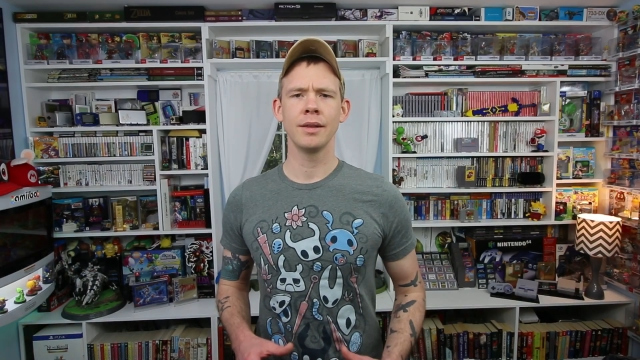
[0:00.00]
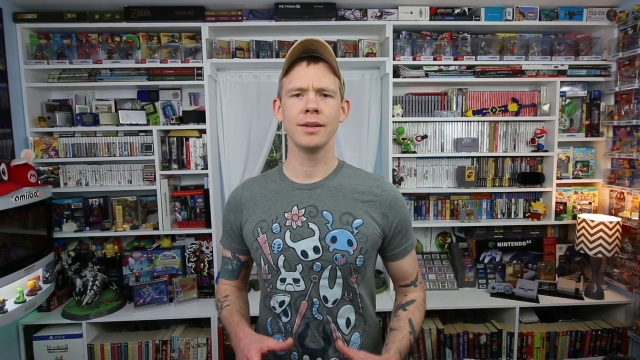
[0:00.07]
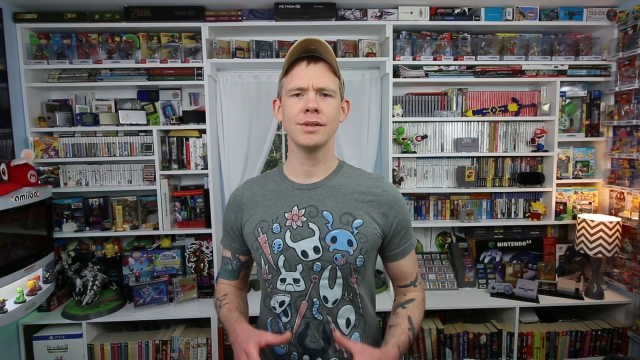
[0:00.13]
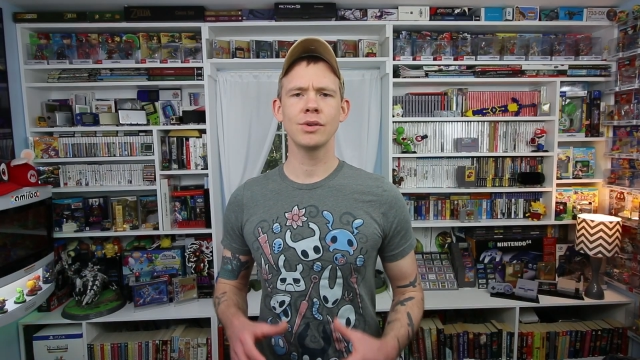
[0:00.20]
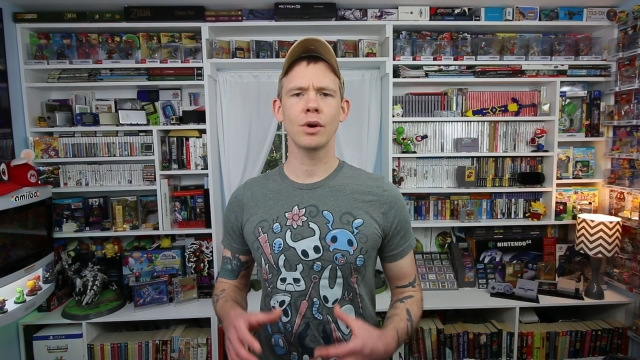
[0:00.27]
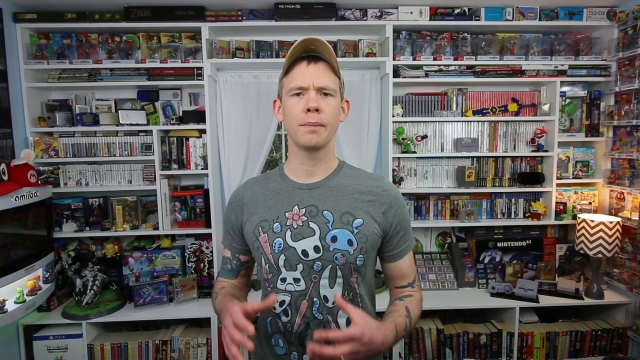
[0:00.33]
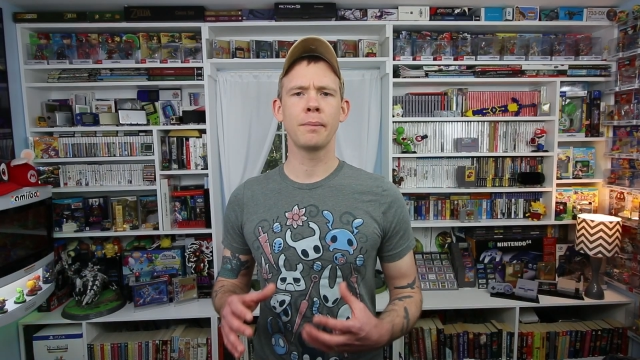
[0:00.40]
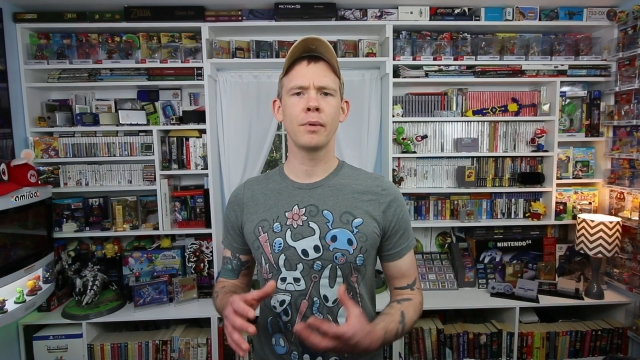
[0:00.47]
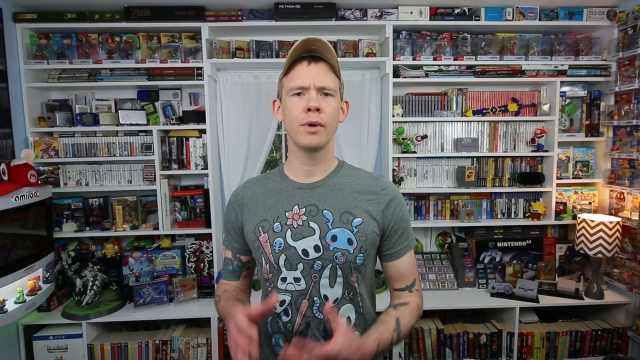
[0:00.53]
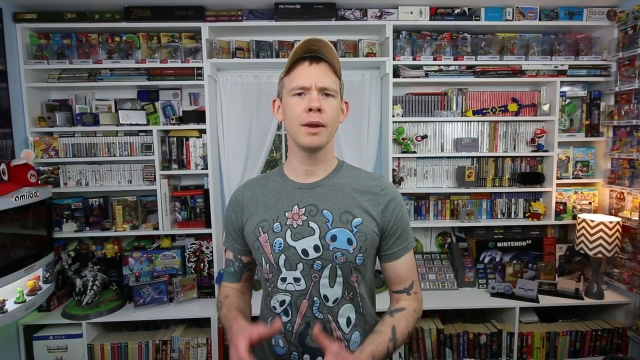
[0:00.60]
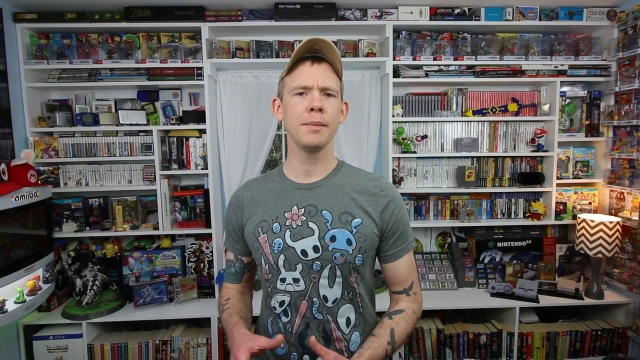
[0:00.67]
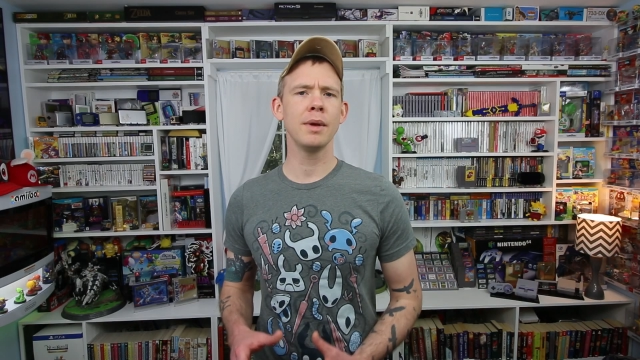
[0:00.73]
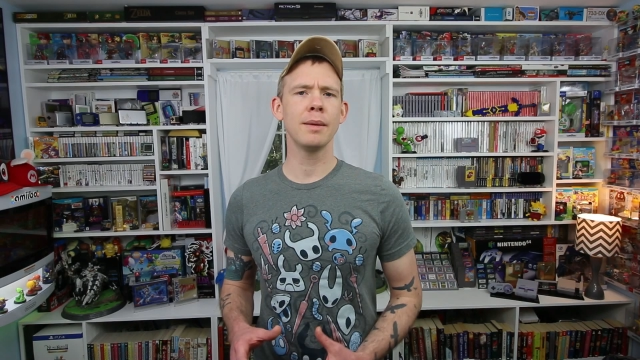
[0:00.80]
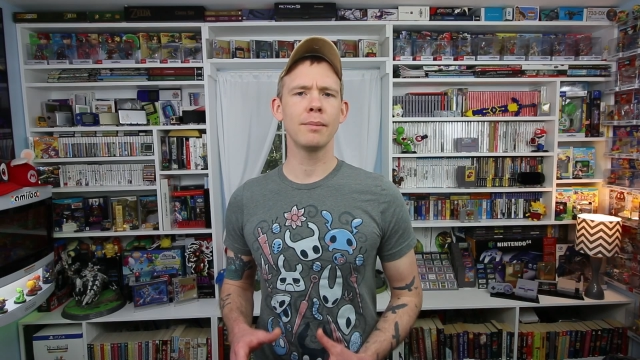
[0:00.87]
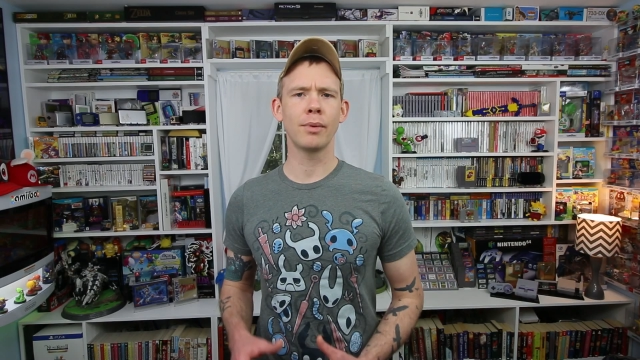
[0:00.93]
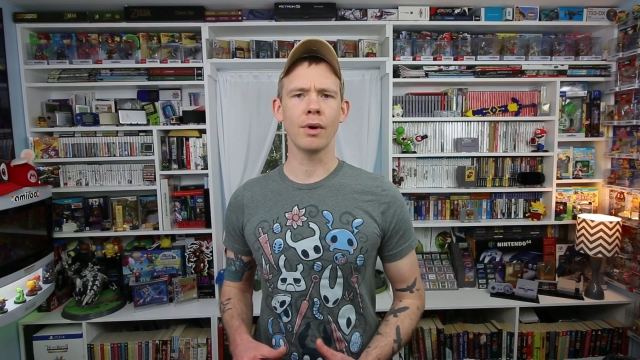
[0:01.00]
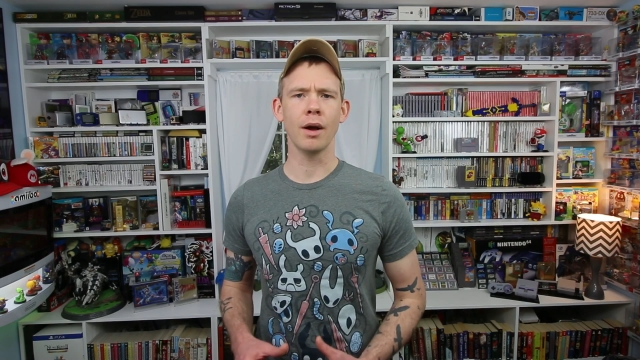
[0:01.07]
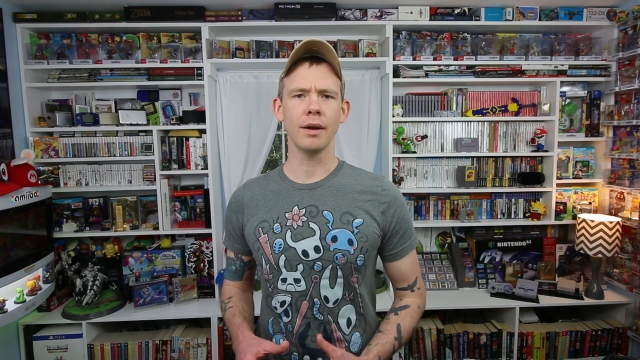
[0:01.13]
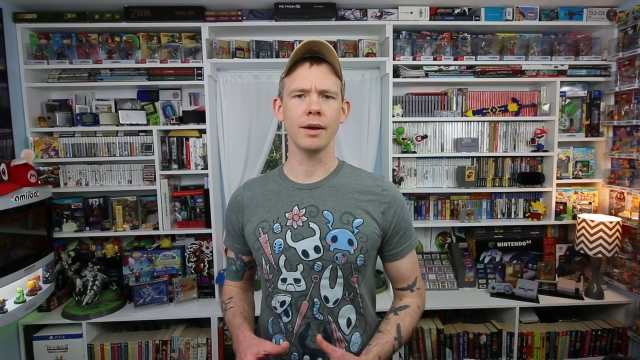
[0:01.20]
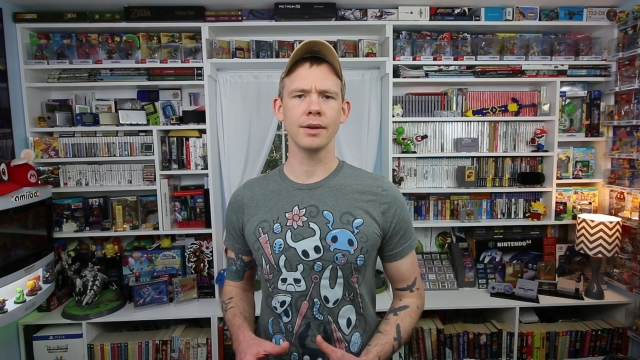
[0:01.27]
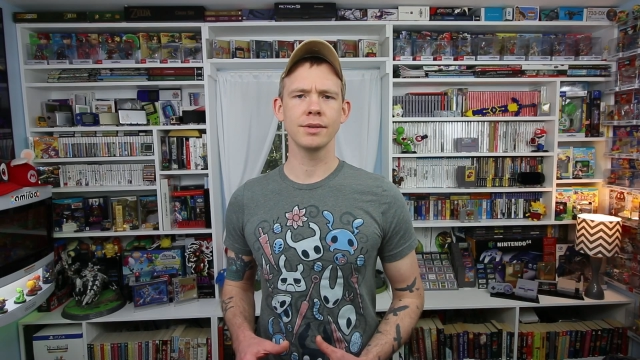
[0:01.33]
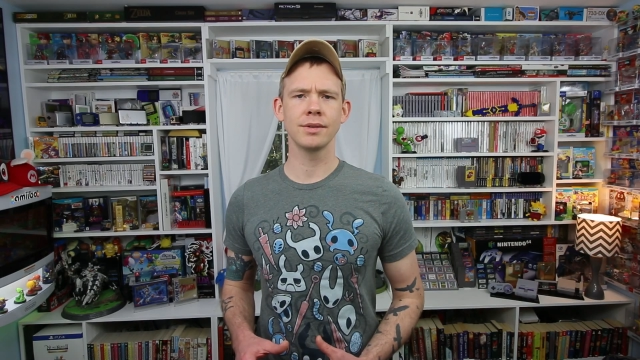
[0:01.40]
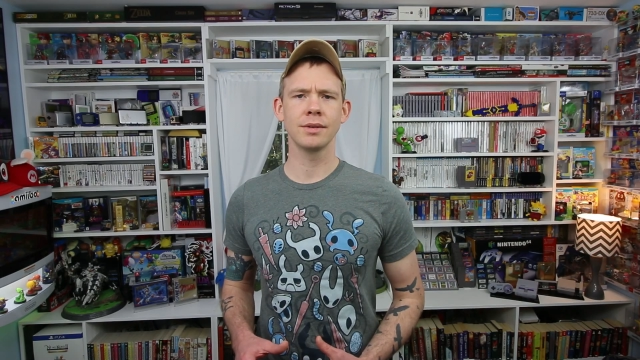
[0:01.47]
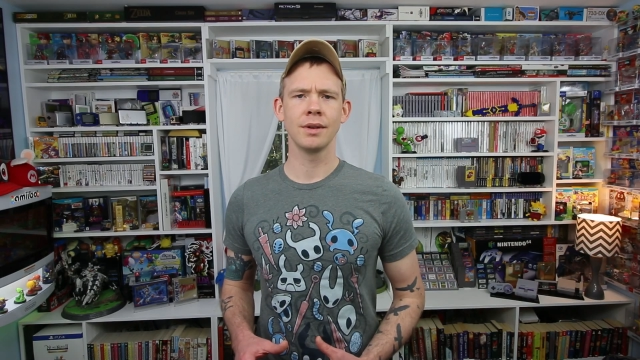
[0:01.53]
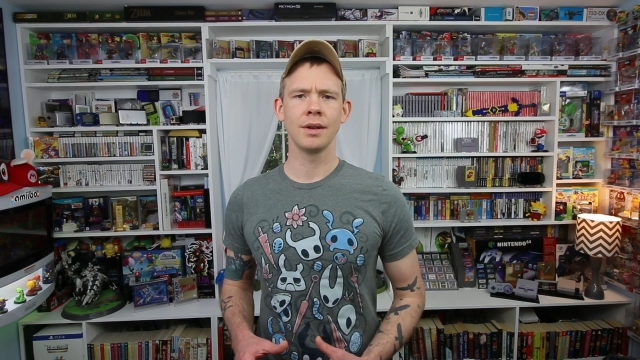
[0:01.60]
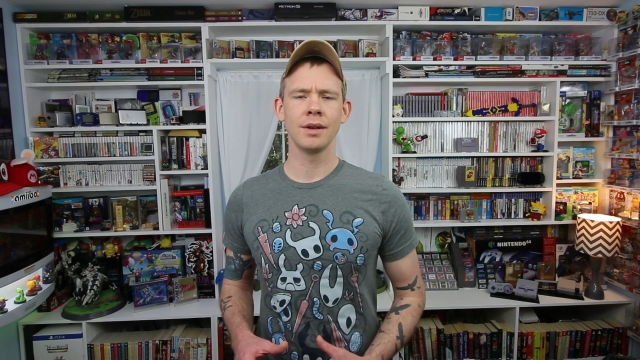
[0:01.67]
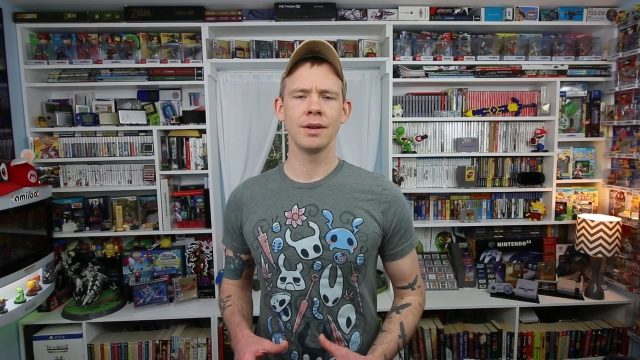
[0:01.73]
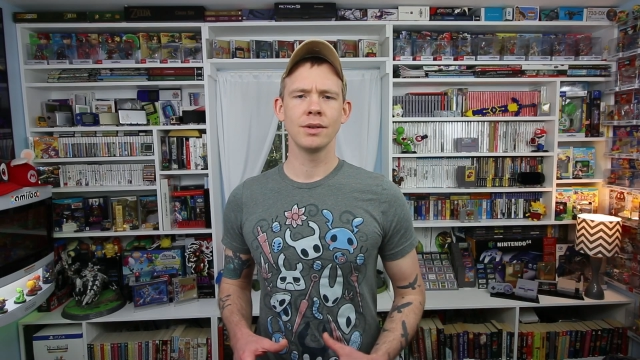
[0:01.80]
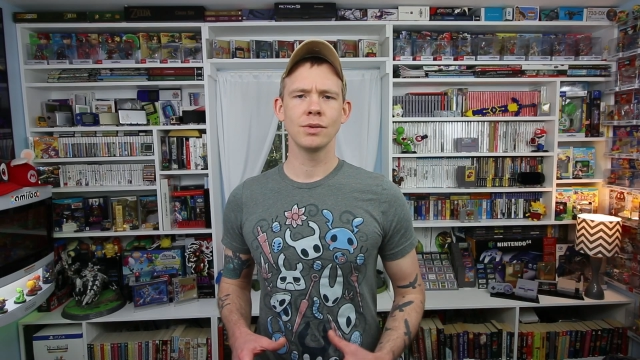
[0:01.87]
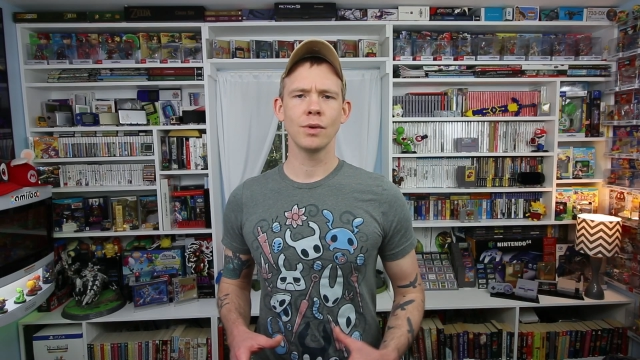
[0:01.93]
these are premium products.
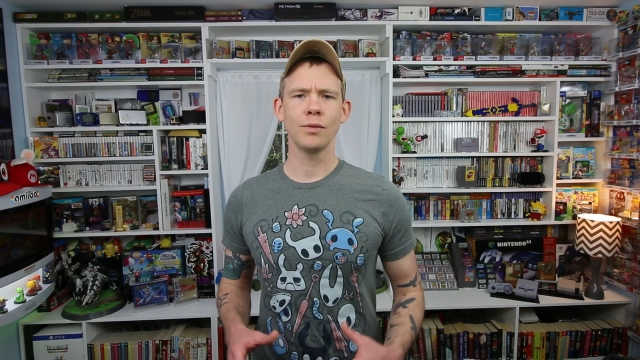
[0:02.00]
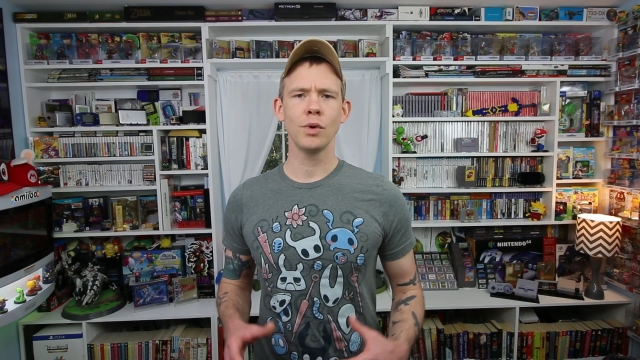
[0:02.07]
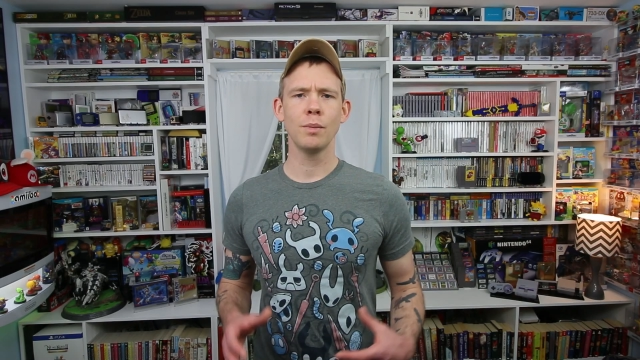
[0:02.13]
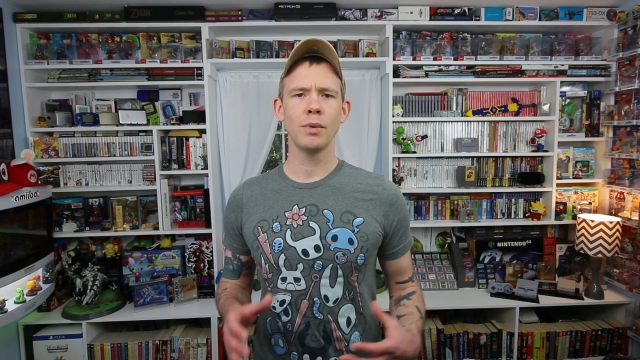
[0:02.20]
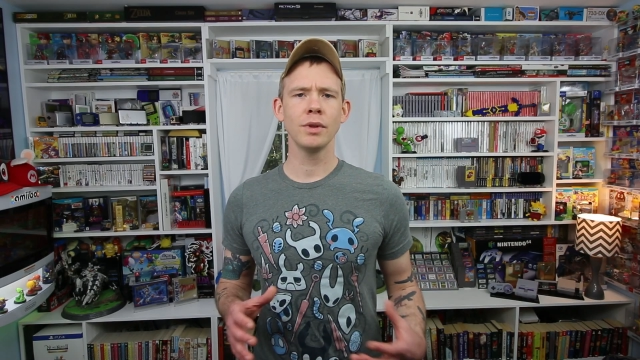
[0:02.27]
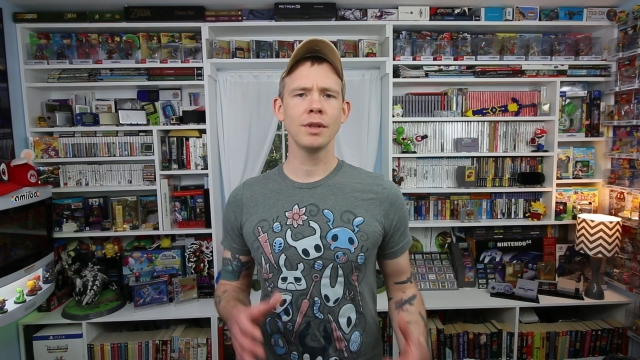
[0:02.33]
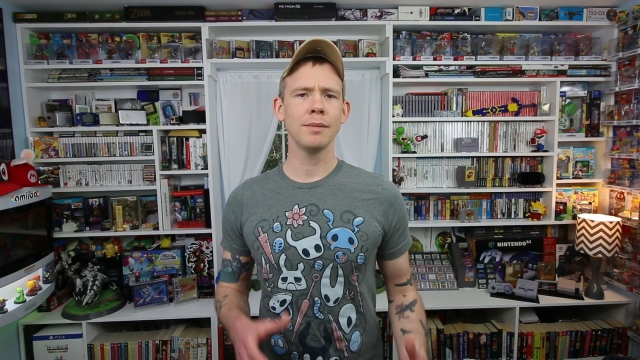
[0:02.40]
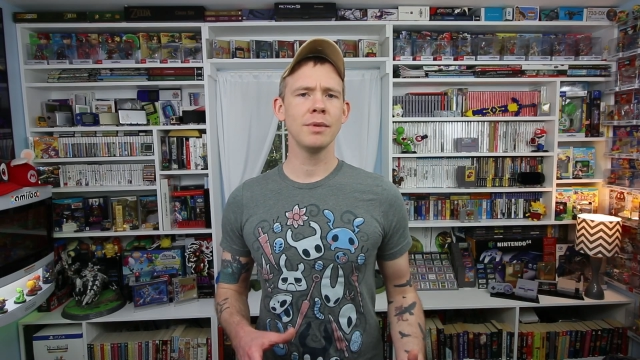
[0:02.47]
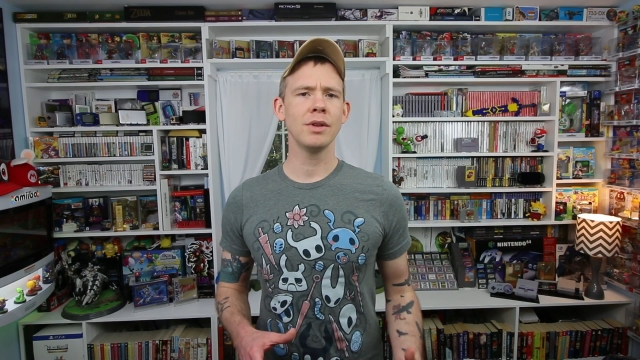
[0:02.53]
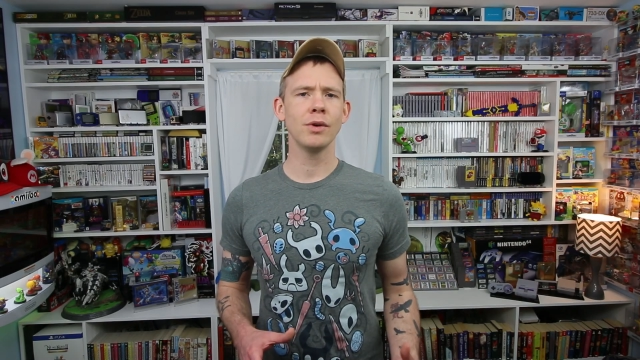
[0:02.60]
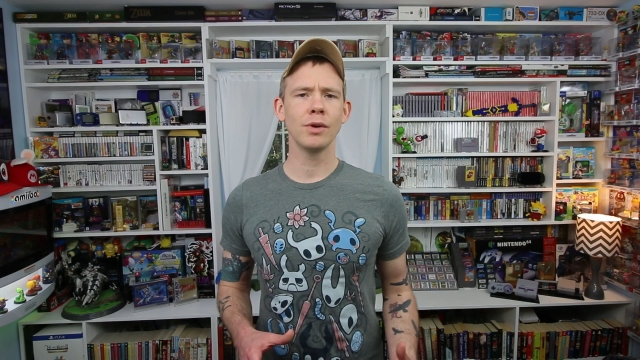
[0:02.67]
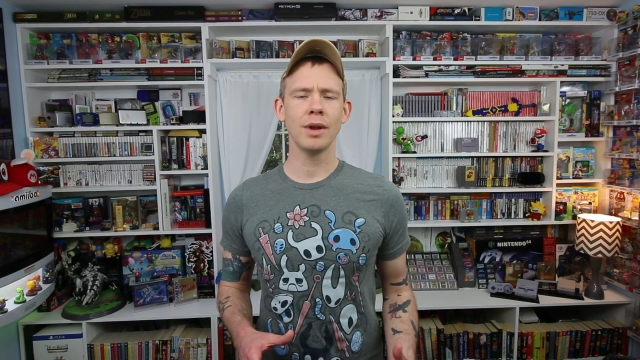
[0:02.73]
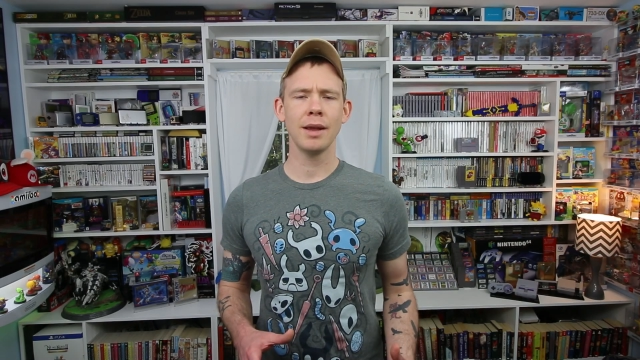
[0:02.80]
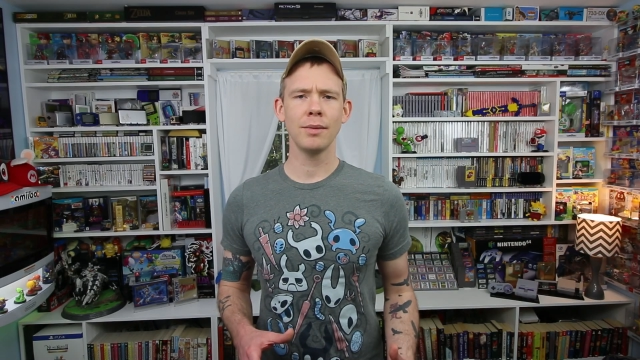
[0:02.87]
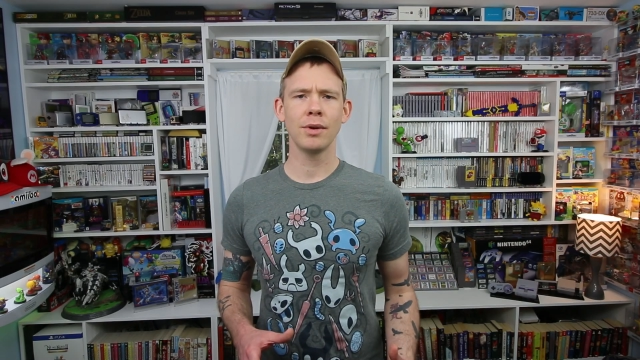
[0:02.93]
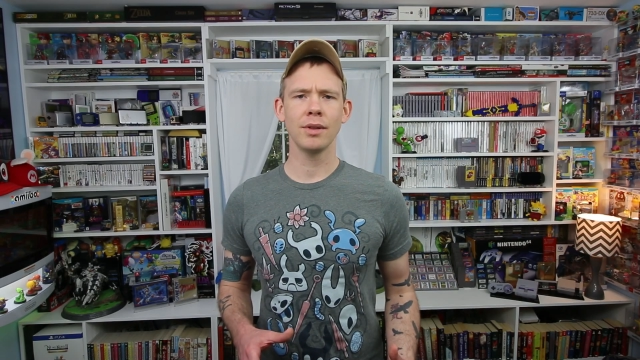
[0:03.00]
So if you put them in your game